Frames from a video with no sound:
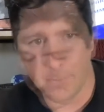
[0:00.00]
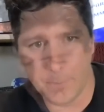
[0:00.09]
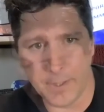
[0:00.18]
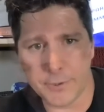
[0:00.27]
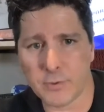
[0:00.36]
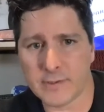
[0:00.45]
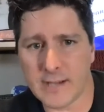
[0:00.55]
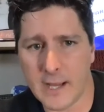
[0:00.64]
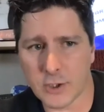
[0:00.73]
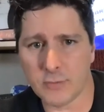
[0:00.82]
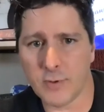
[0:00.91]
But the
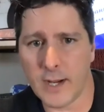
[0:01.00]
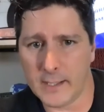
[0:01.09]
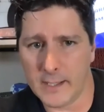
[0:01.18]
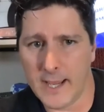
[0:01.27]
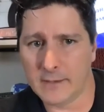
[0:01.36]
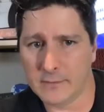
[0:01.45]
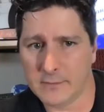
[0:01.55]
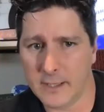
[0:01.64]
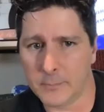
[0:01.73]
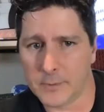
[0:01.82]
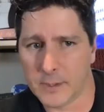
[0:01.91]
retention rate has
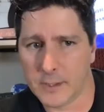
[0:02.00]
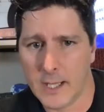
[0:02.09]
dipped.